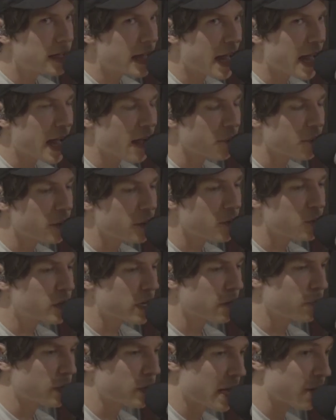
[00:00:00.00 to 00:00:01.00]
yeah, but you
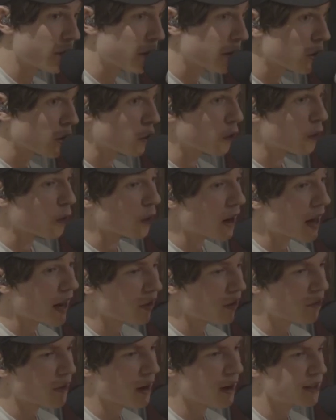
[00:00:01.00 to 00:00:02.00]
definitely have like a
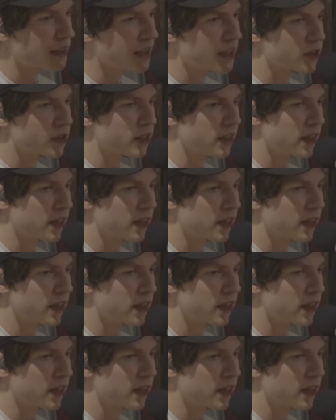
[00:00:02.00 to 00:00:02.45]
great foundation